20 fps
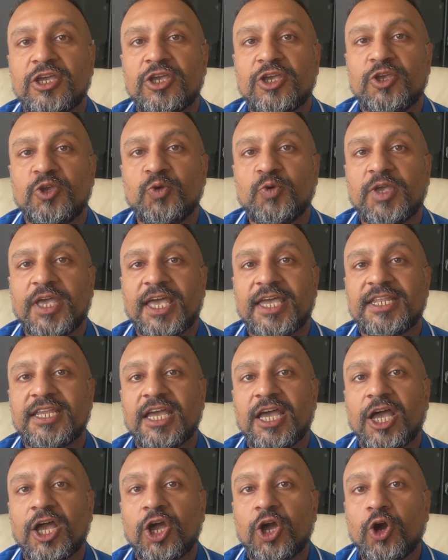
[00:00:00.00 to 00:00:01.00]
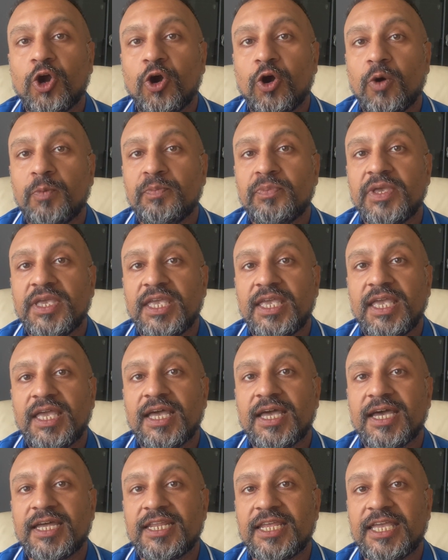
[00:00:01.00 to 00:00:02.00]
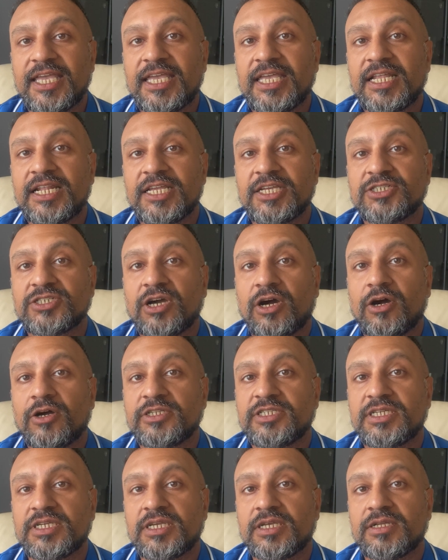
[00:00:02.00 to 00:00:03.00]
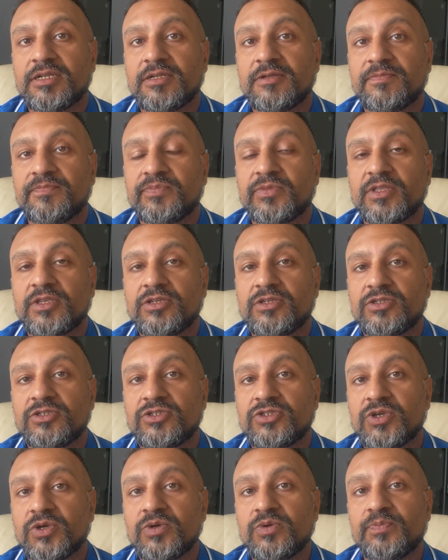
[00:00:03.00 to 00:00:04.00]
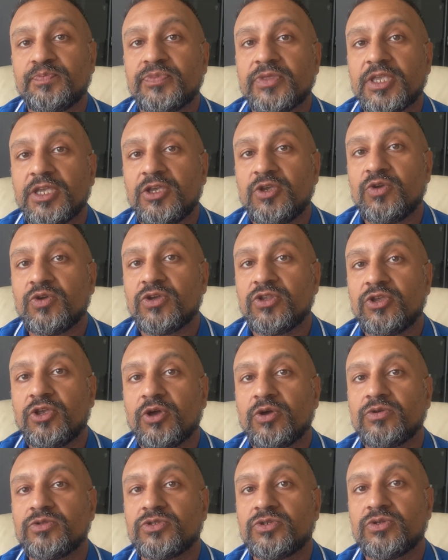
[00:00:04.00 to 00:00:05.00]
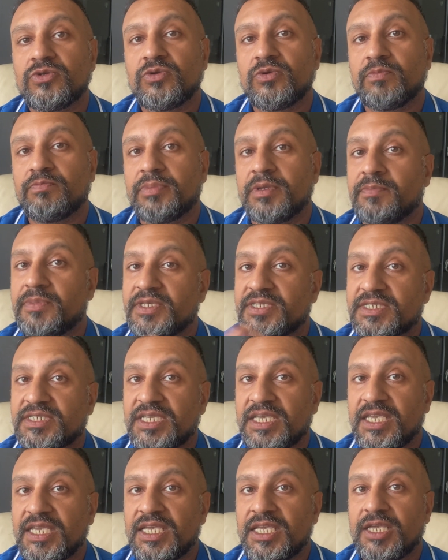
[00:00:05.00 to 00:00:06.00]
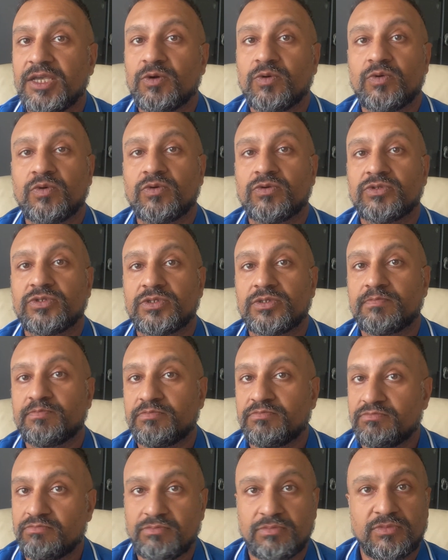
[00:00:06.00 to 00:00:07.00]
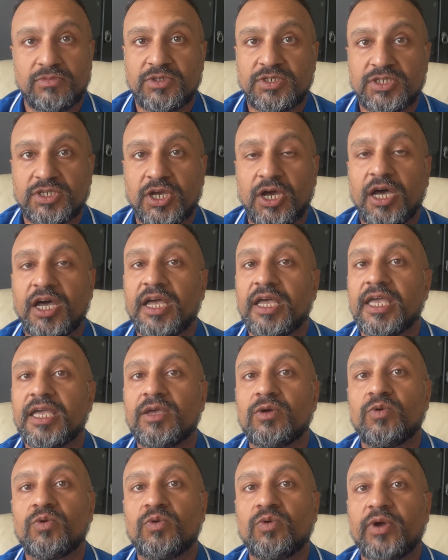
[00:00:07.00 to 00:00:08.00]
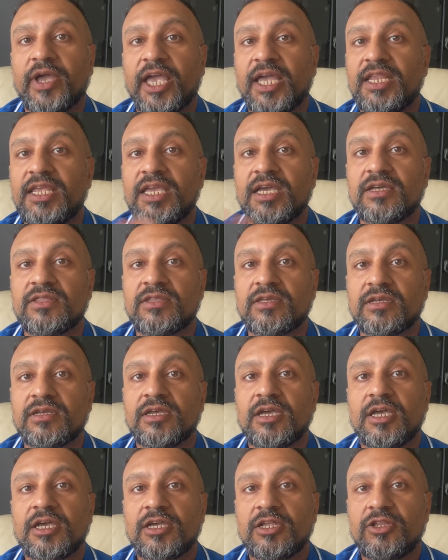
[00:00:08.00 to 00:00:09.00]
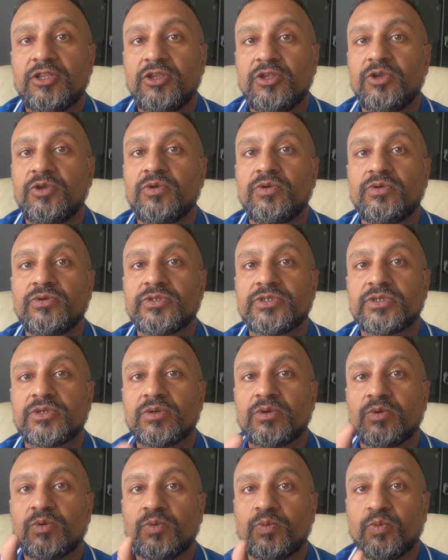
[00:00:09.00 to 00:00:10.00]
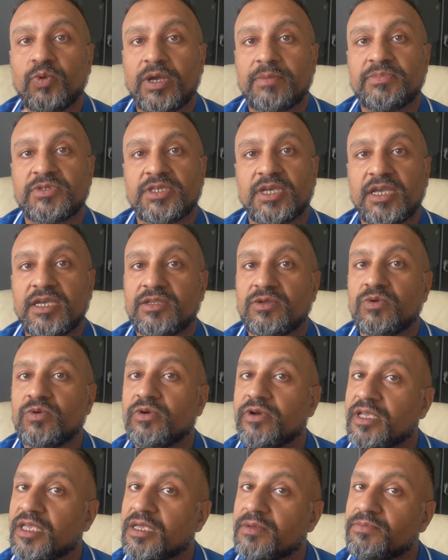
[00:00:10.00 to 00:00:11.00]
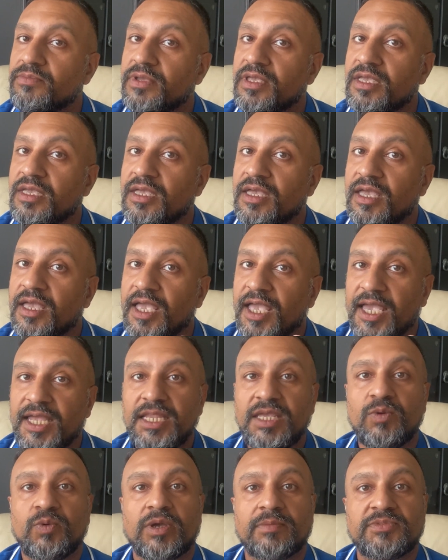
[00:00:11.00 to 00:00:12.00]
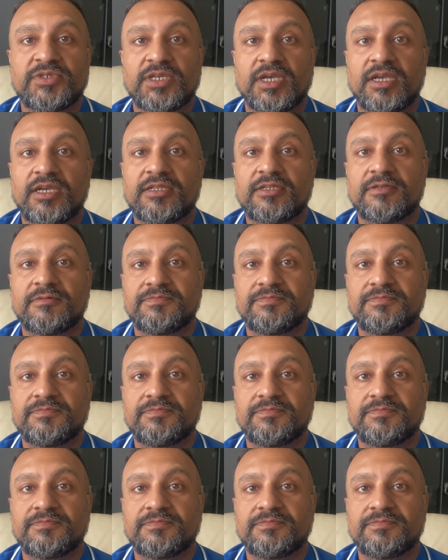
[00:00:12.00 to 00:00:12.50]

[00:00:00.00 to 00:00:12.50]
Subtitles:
You can copy an English article. So you could go to BBC or Sky or any other news website, or it can be any website.